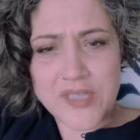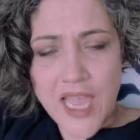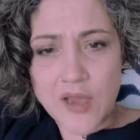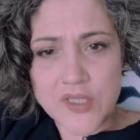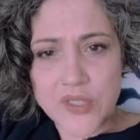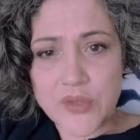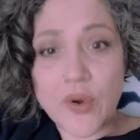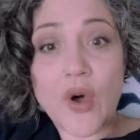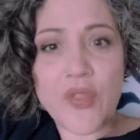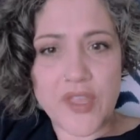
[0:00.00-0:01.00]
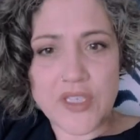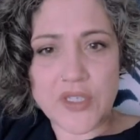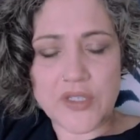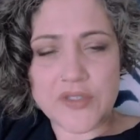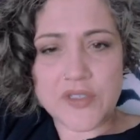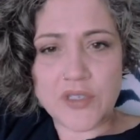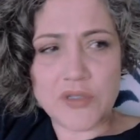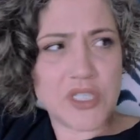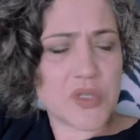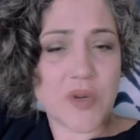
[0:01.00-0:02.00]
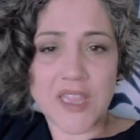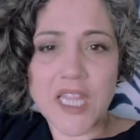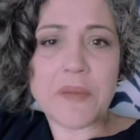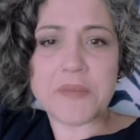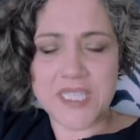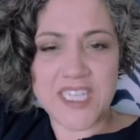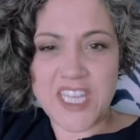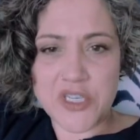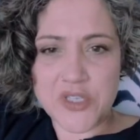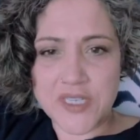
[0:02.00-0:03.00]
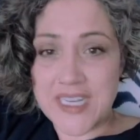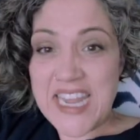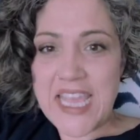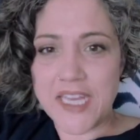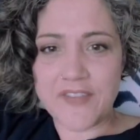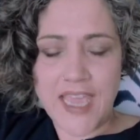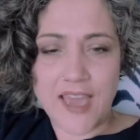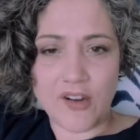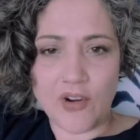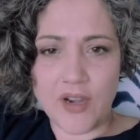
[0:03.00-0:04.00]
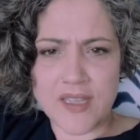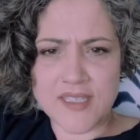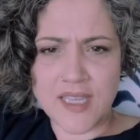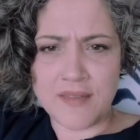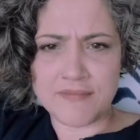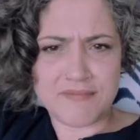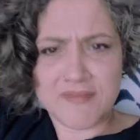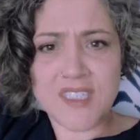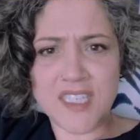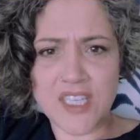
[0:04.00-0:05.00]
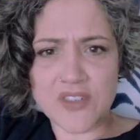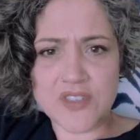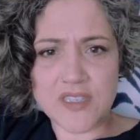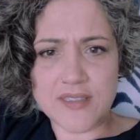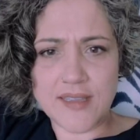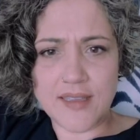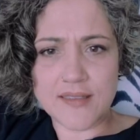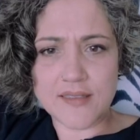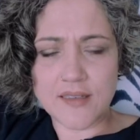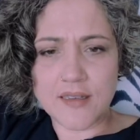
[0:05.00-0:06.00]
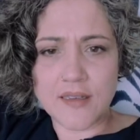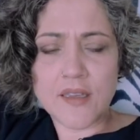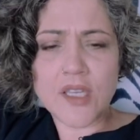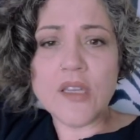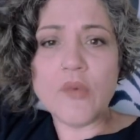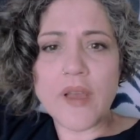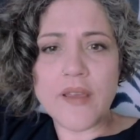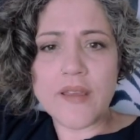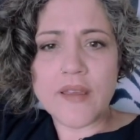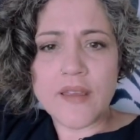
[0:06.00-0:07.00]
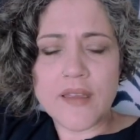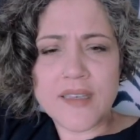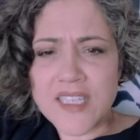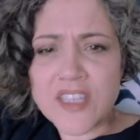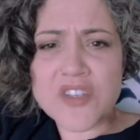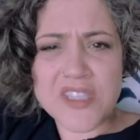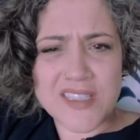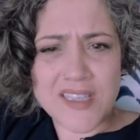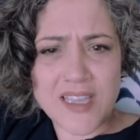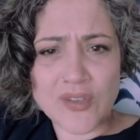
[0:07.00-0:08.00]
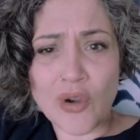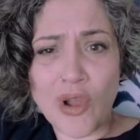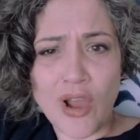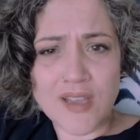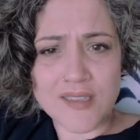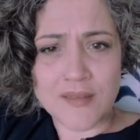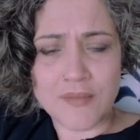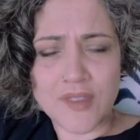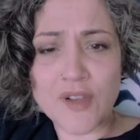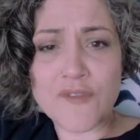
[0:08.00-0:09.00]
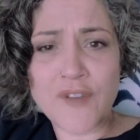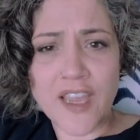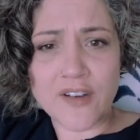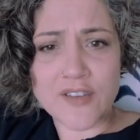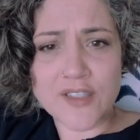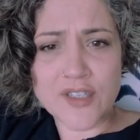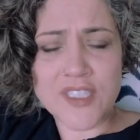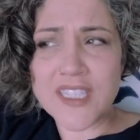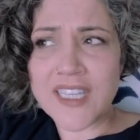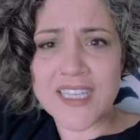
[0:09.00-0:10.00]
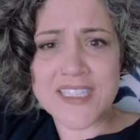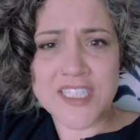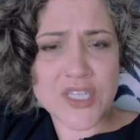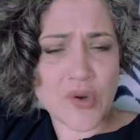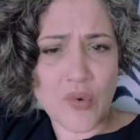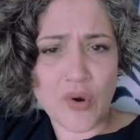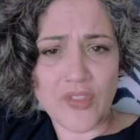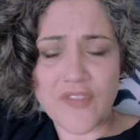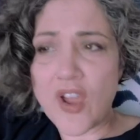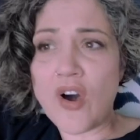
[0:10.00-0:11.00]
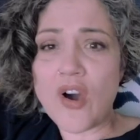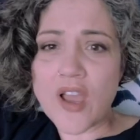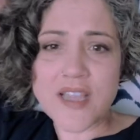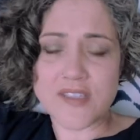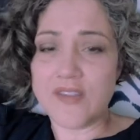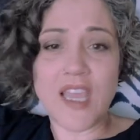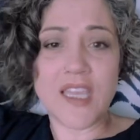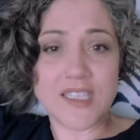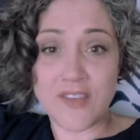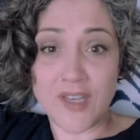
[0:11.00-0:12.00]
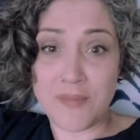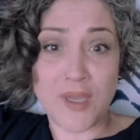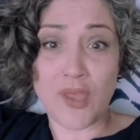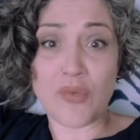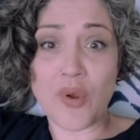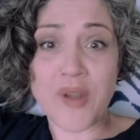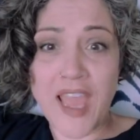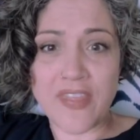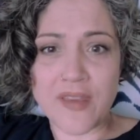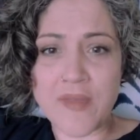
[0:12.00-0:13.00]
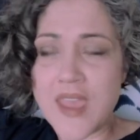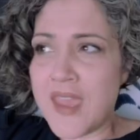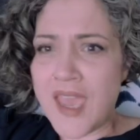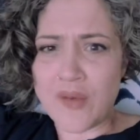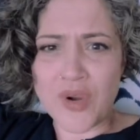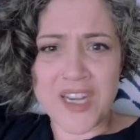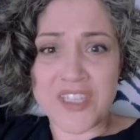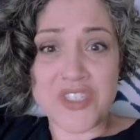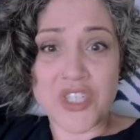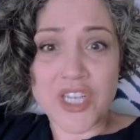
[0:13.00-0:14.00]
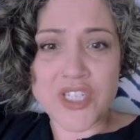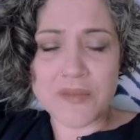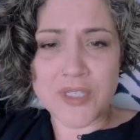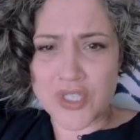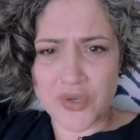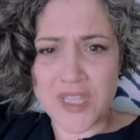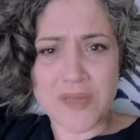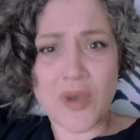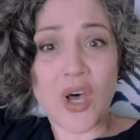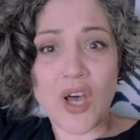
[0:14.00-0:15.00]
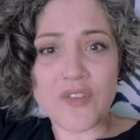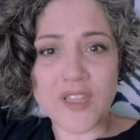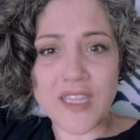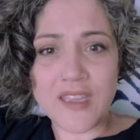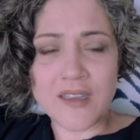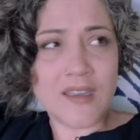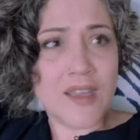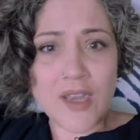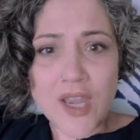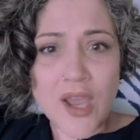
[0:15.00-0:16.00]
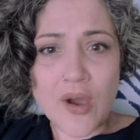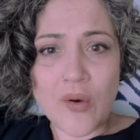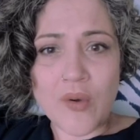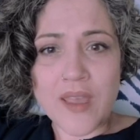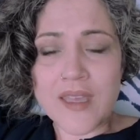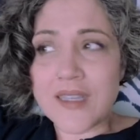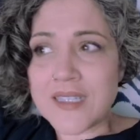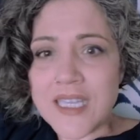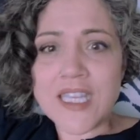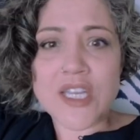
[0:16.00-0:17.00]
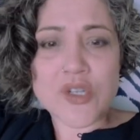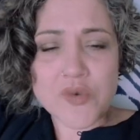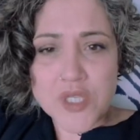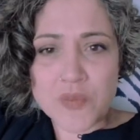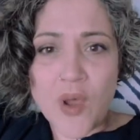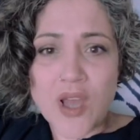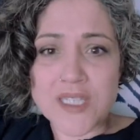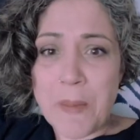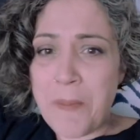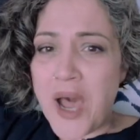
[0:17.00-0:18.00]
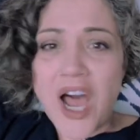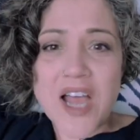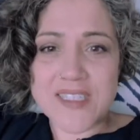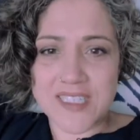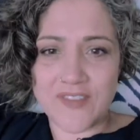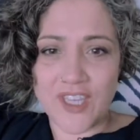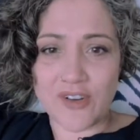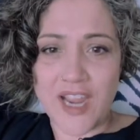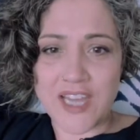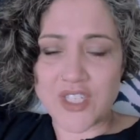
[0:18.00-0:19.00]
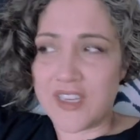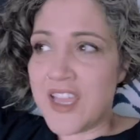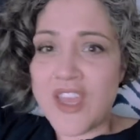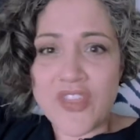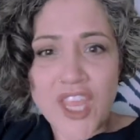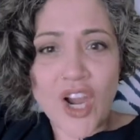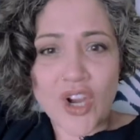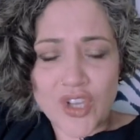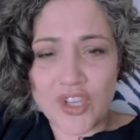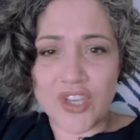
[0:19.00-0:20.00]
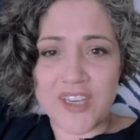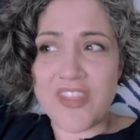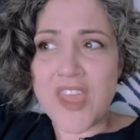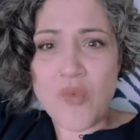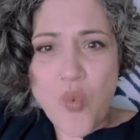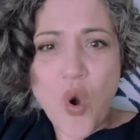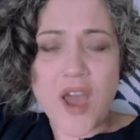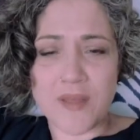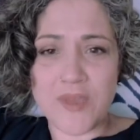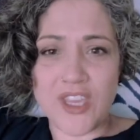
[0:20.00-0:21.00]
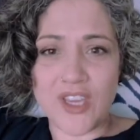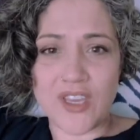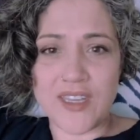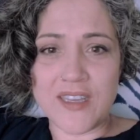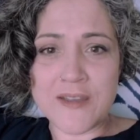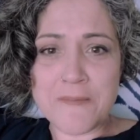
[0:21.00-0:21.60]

out to all the adults who just want to lump teenagers in a negative category and say, teenagers these days. You know what? Teenagers these days are awesome. They're fighters. They're dealing in a digital world. They've got all kinds of negativity being thrown at them. And we're going to judge them and treat them awfully? No. Teenagers respond to positive interaction. They are good. They want to be good.